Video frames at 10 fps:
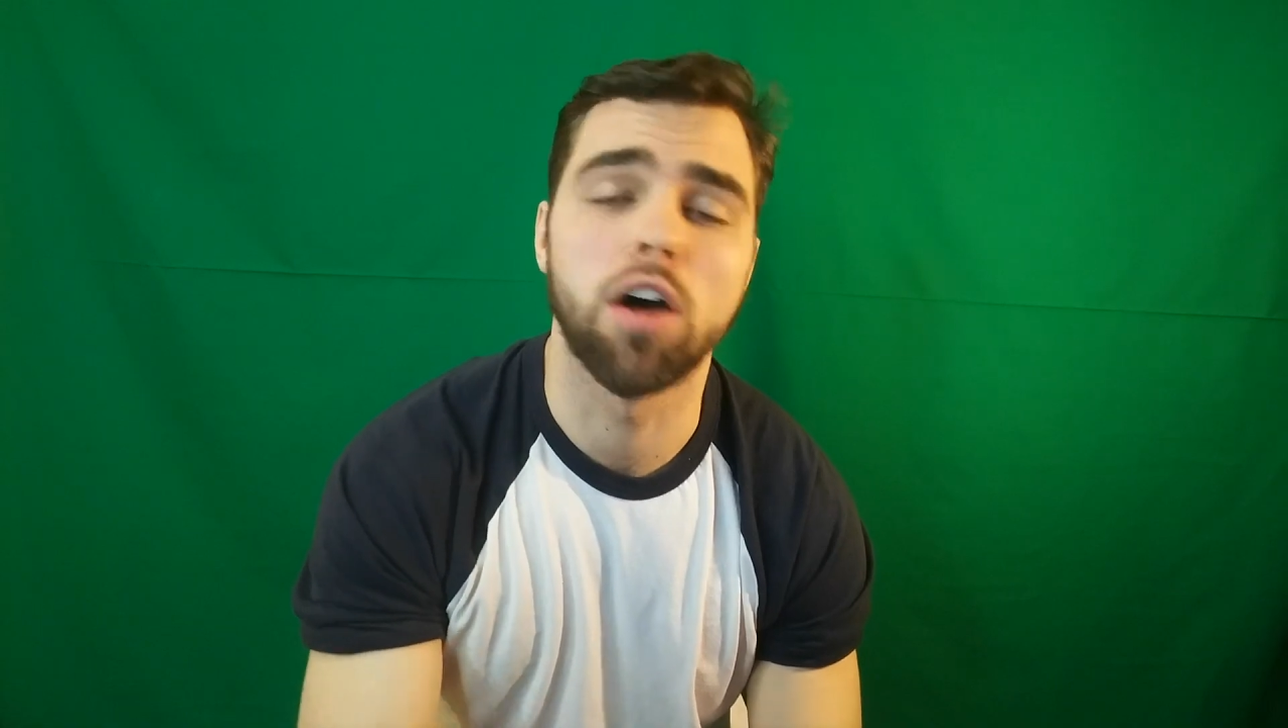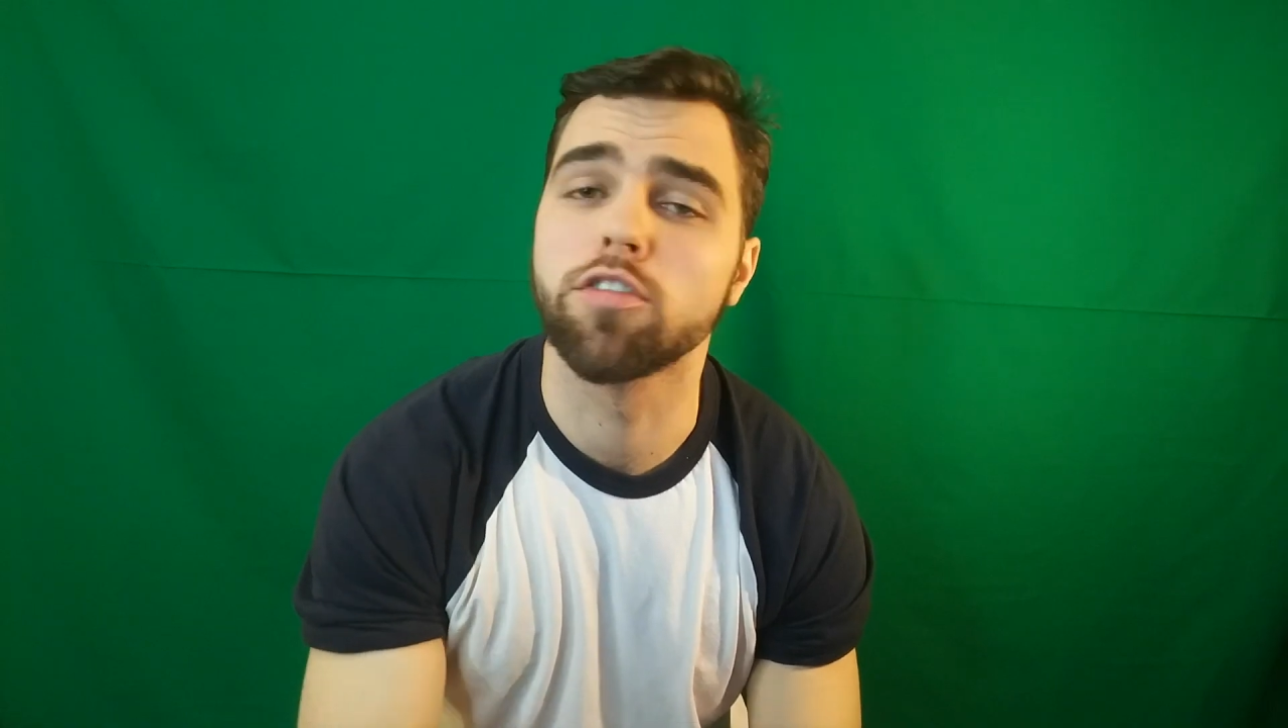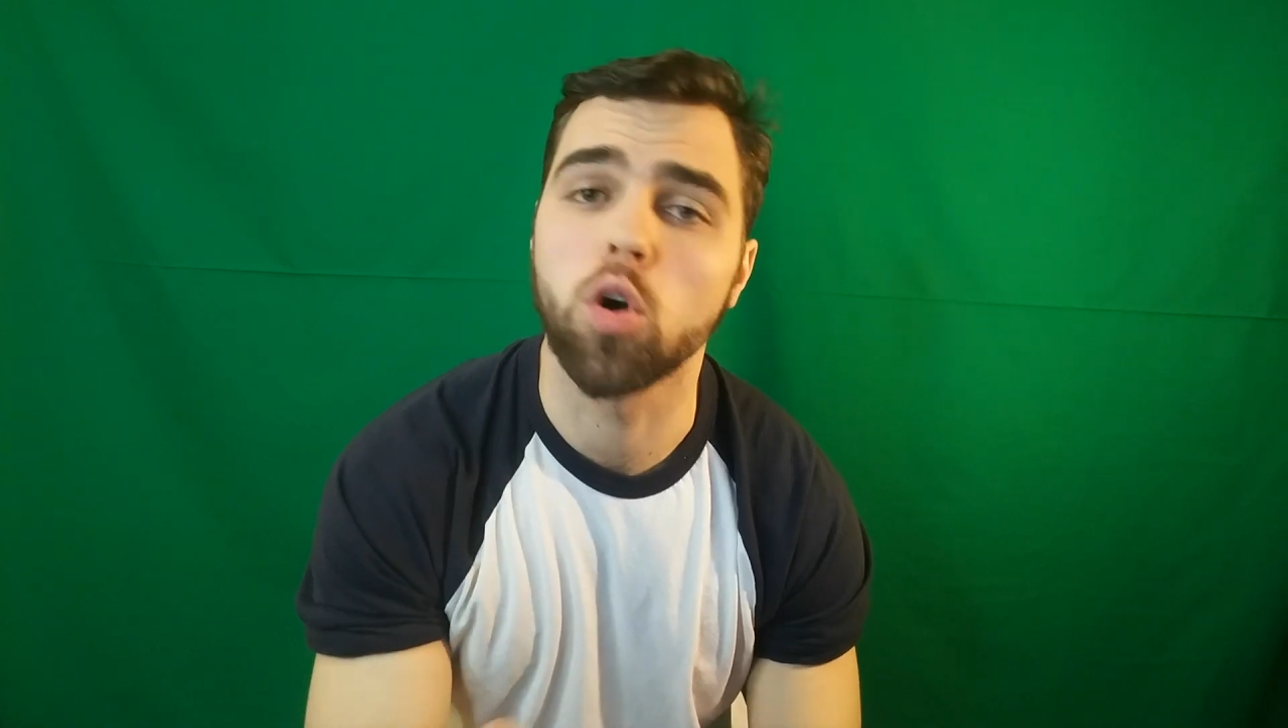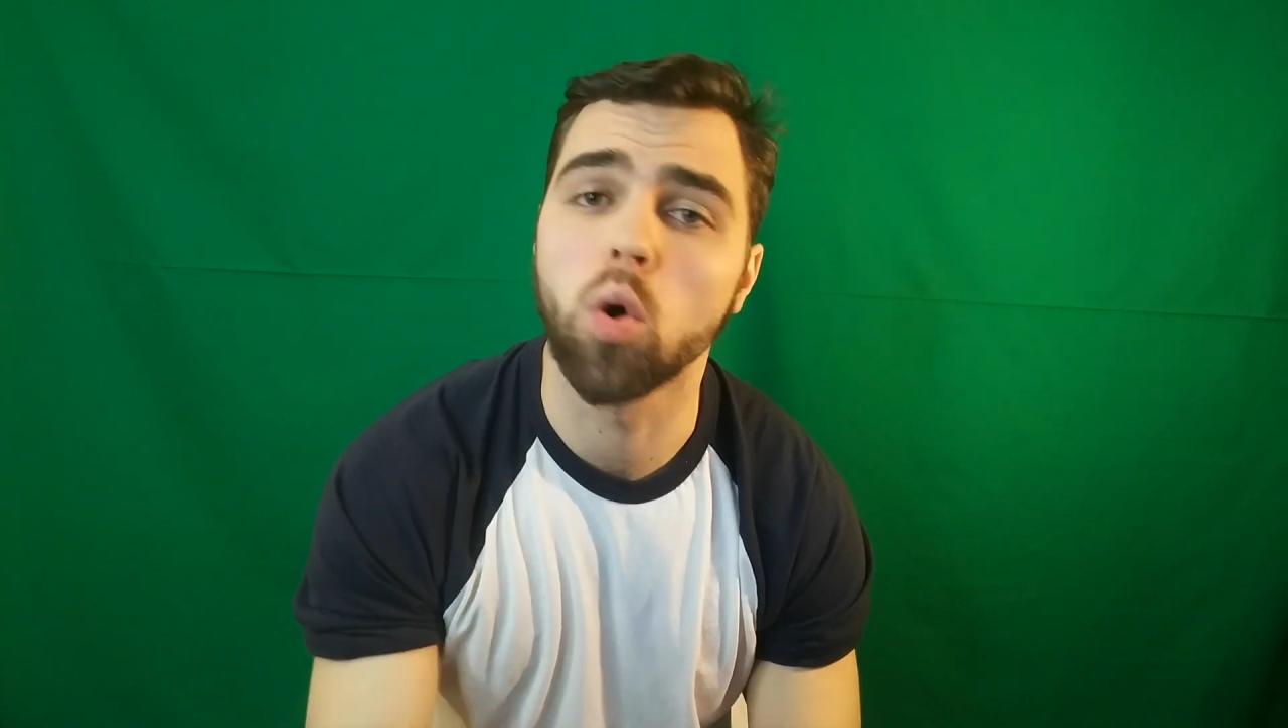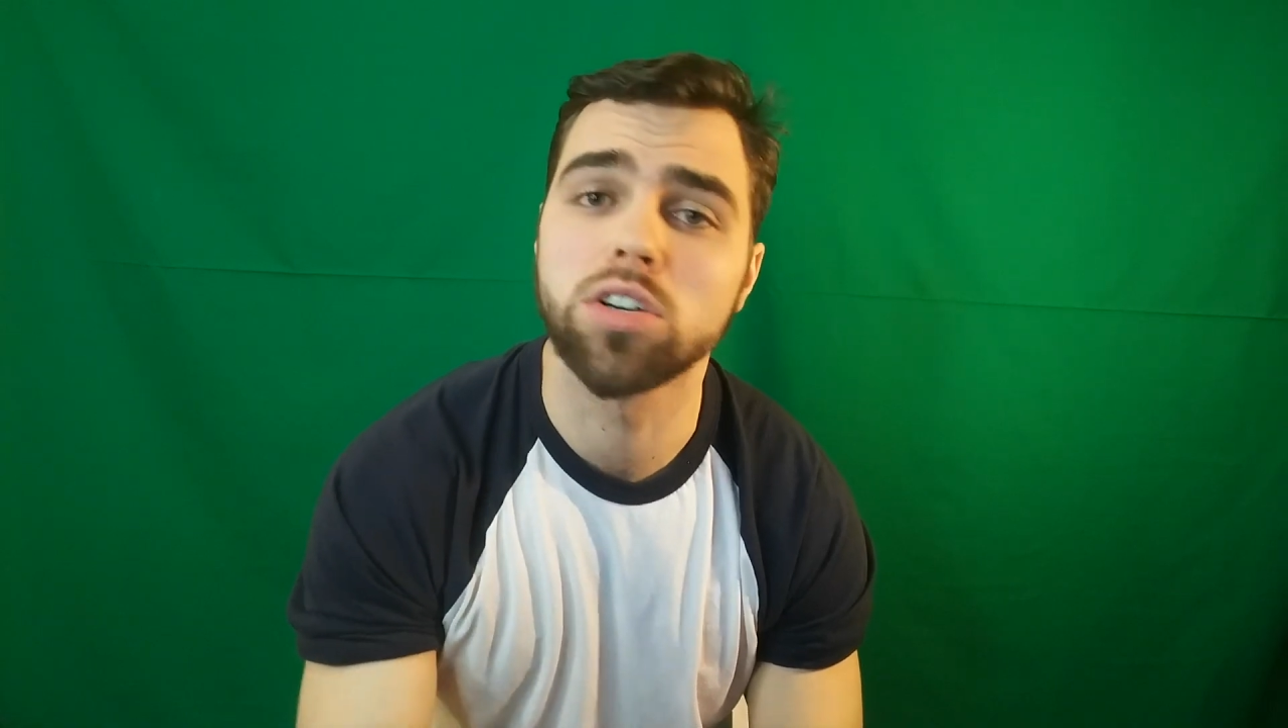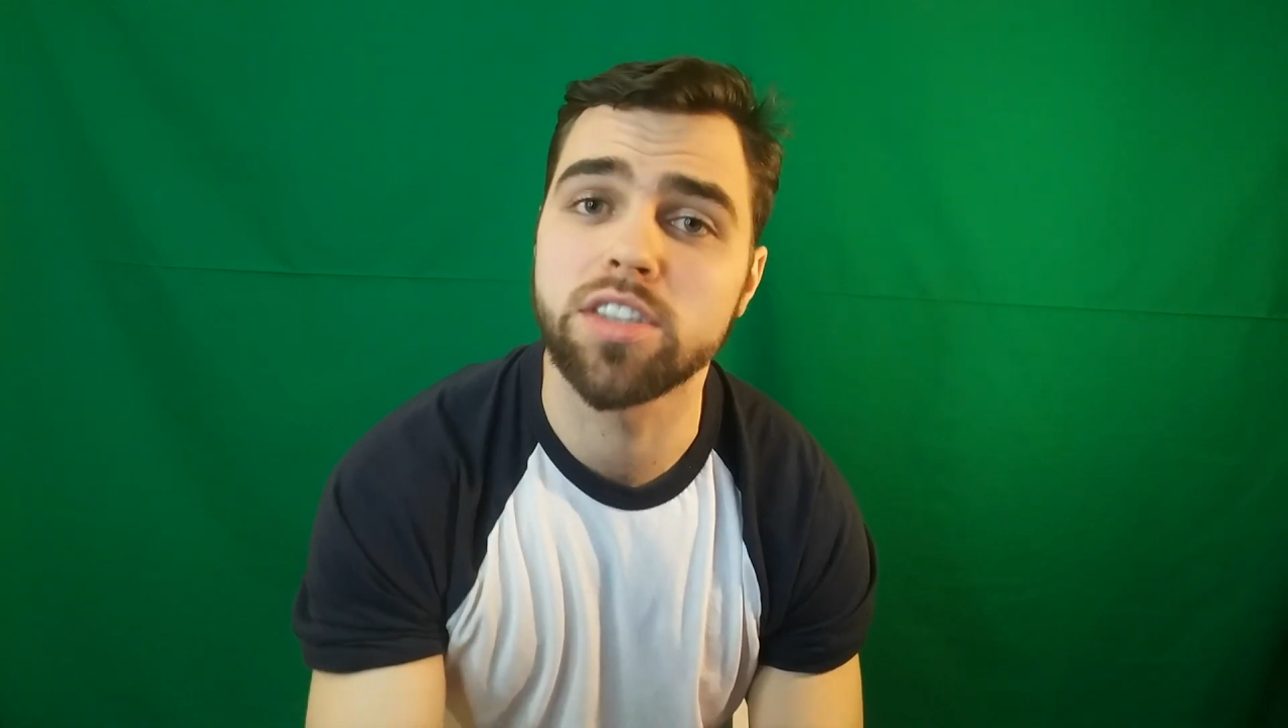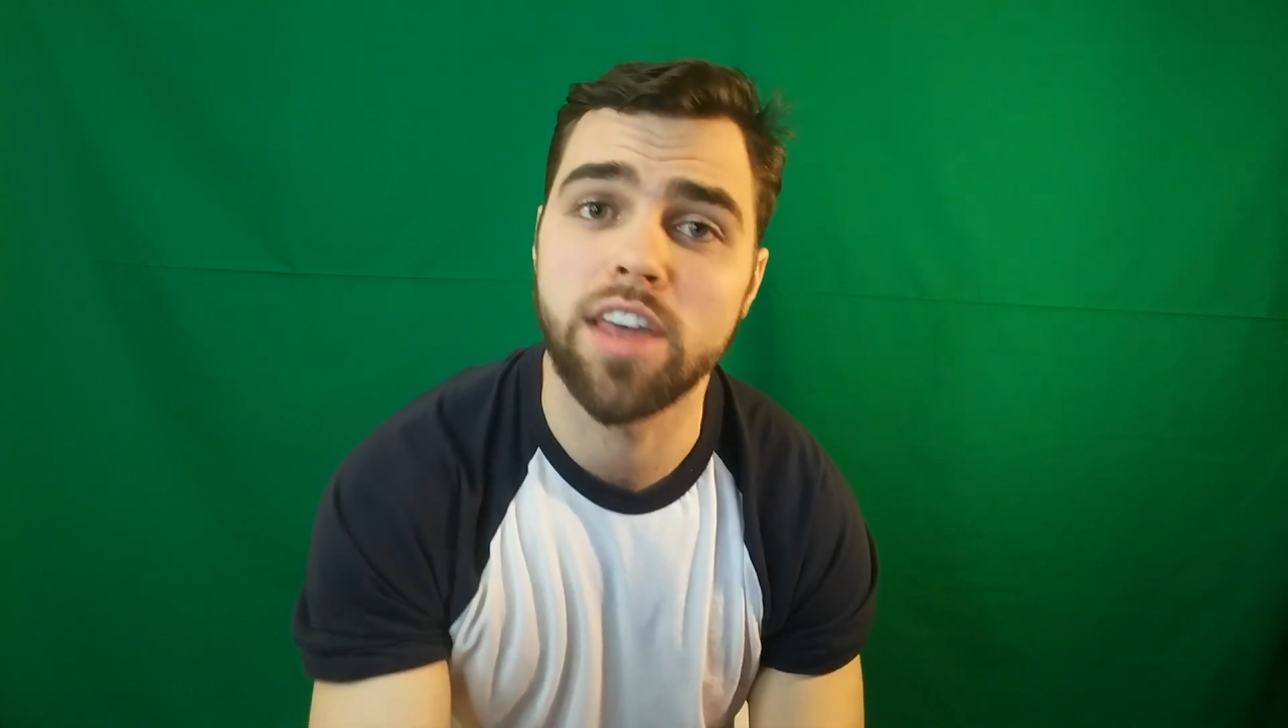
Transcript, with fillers: Of course